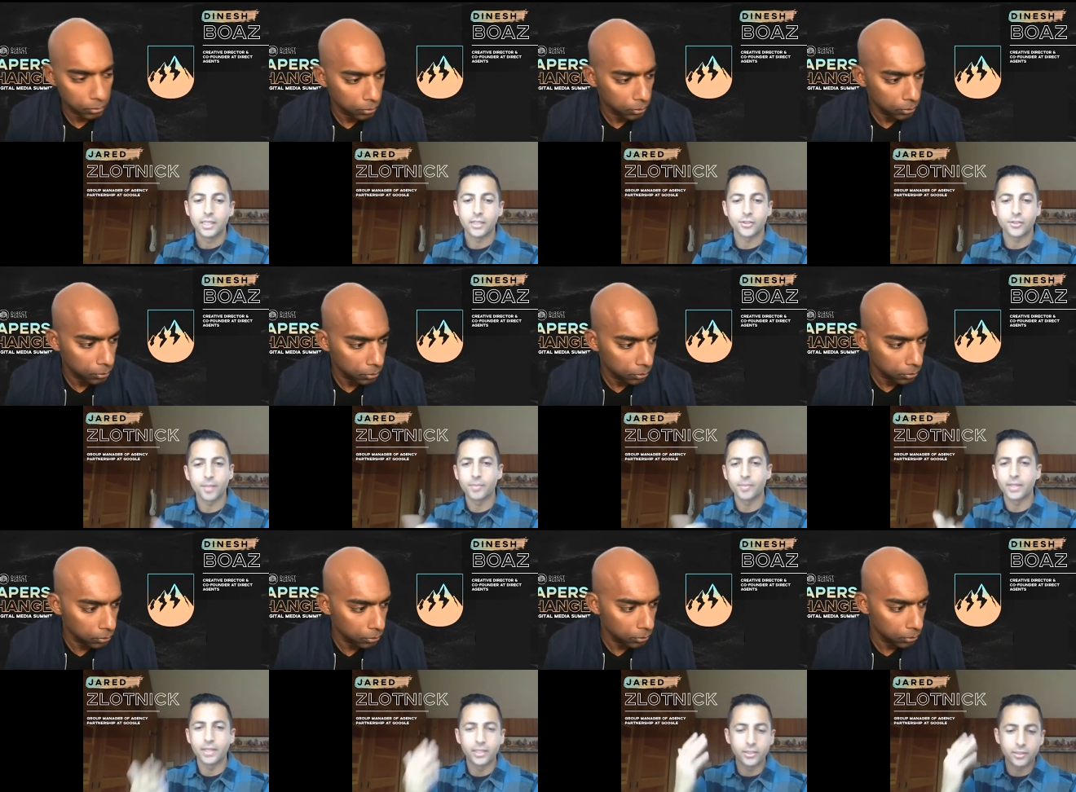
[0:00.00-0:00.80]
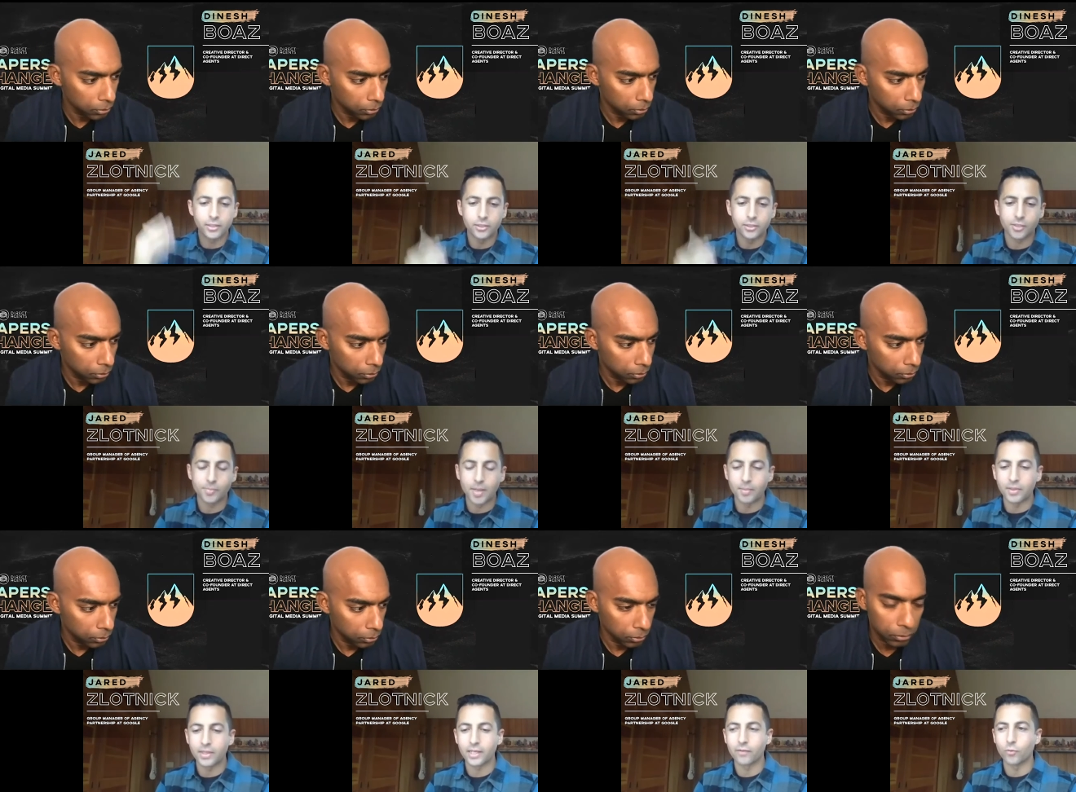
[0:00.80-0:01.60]
Speaker 1: You know, something that you just made
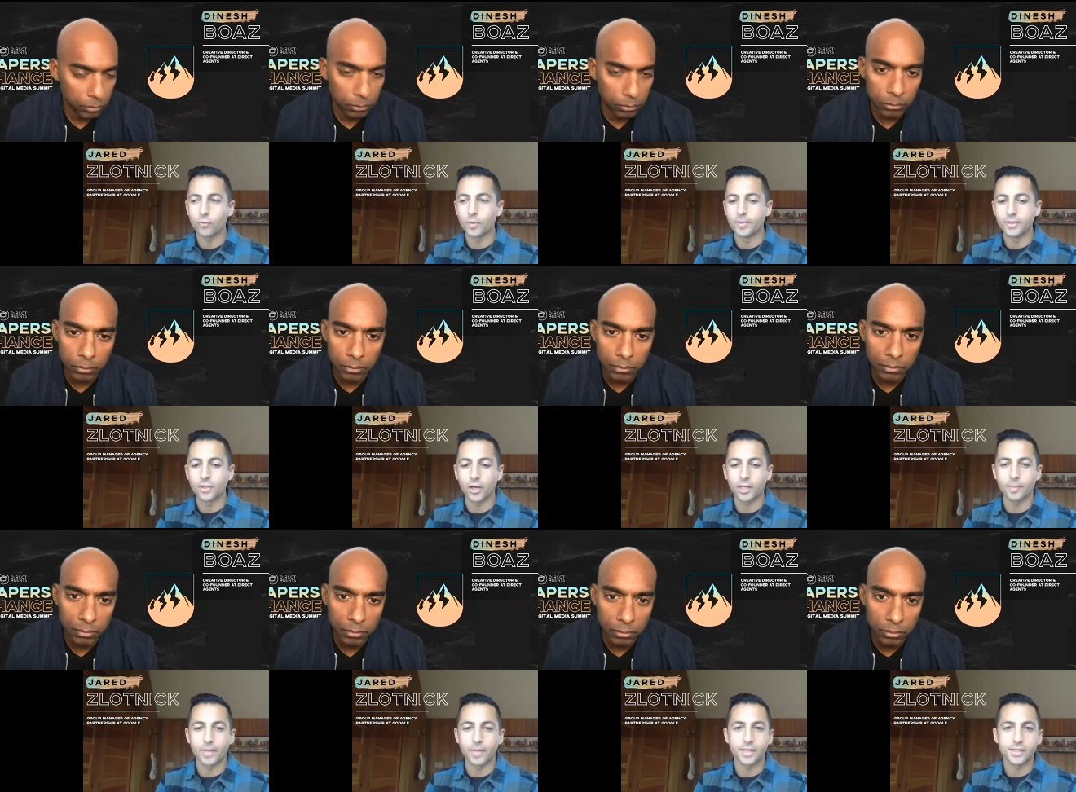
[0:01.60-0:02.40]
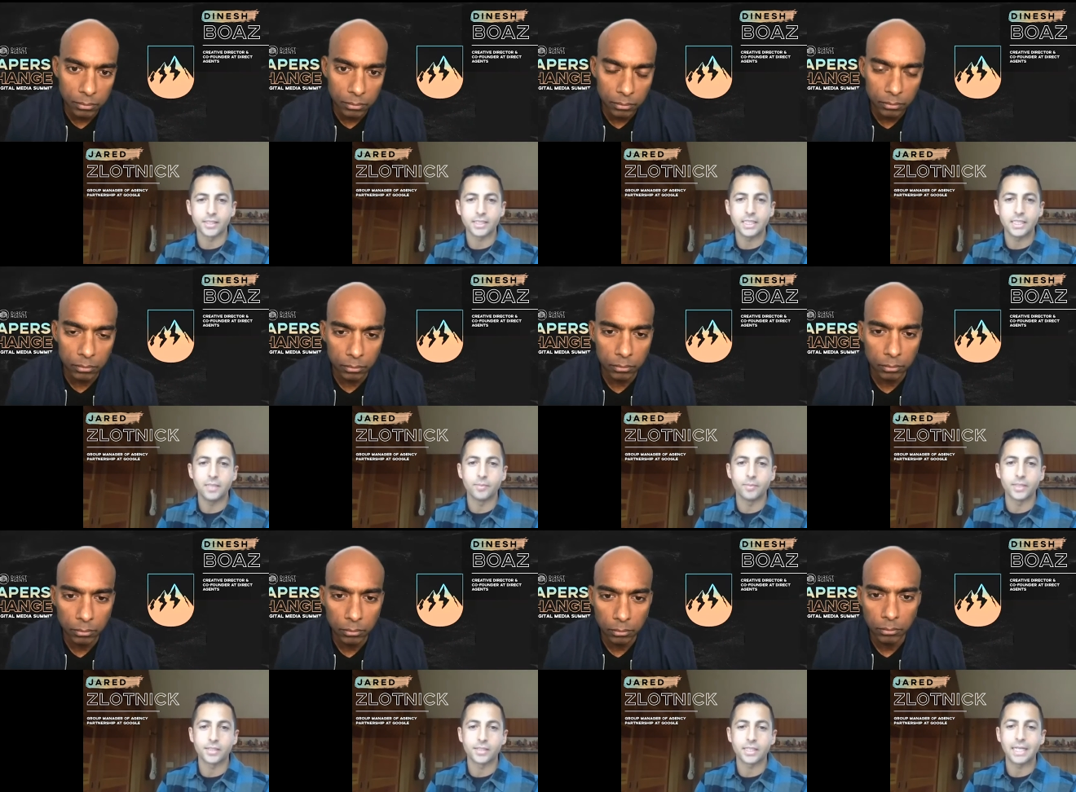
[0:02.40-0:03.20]
me think of. We've been talking about as a team
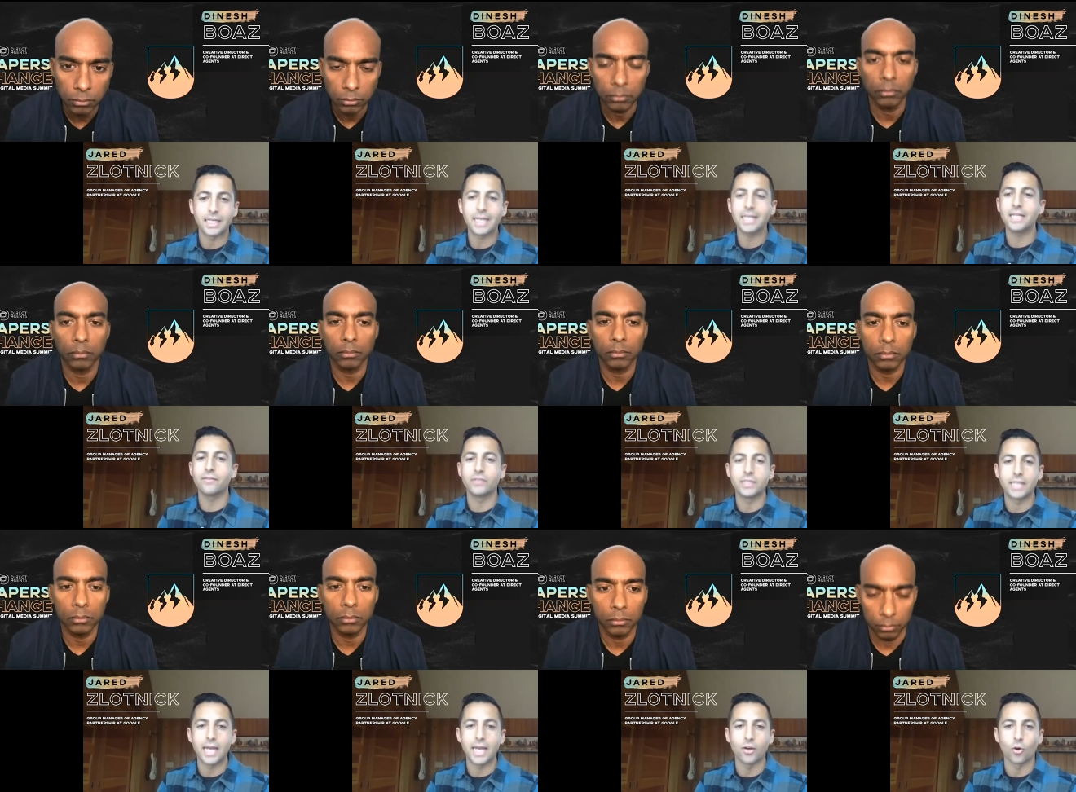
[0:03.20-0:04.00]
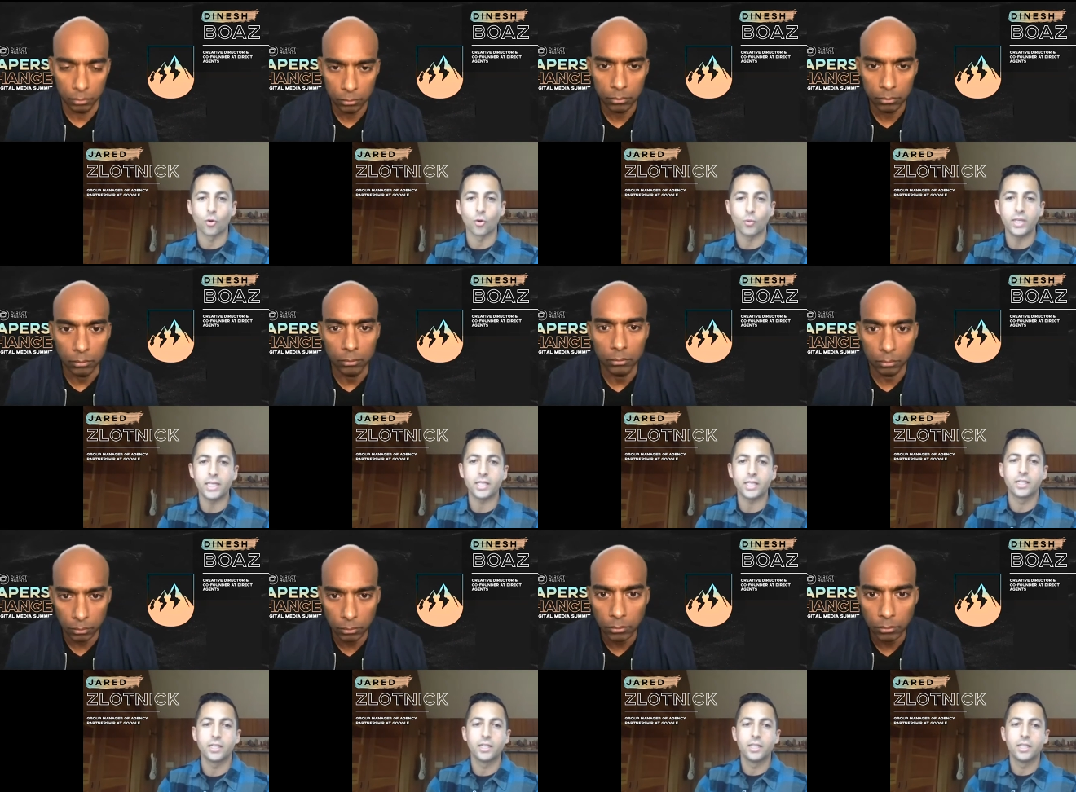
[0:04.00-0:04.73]
is in any given day or week.